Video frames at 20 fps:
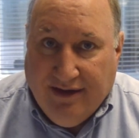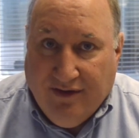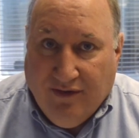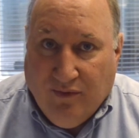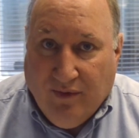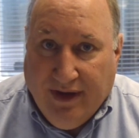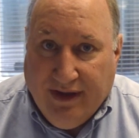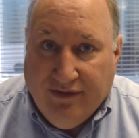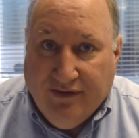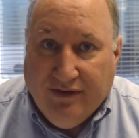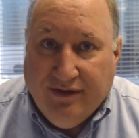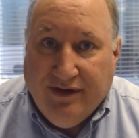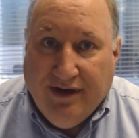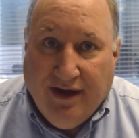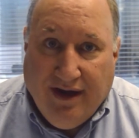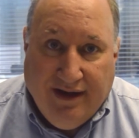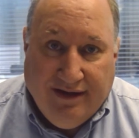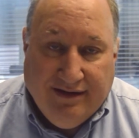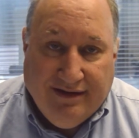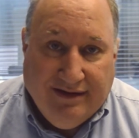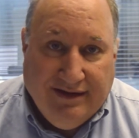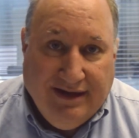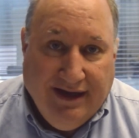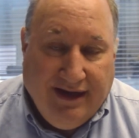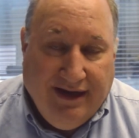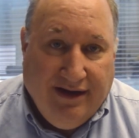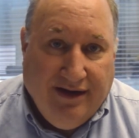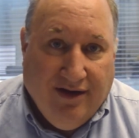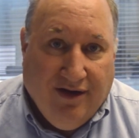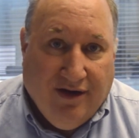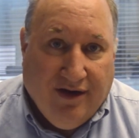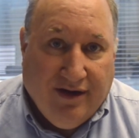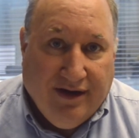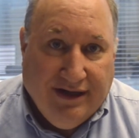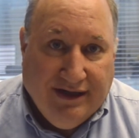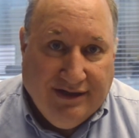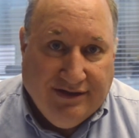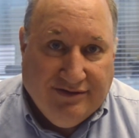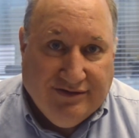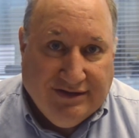whether or not they are
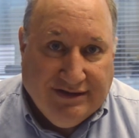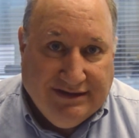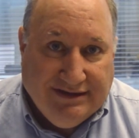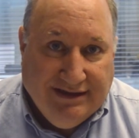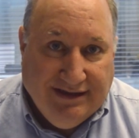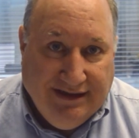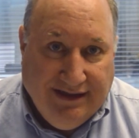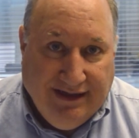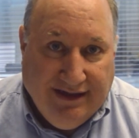interested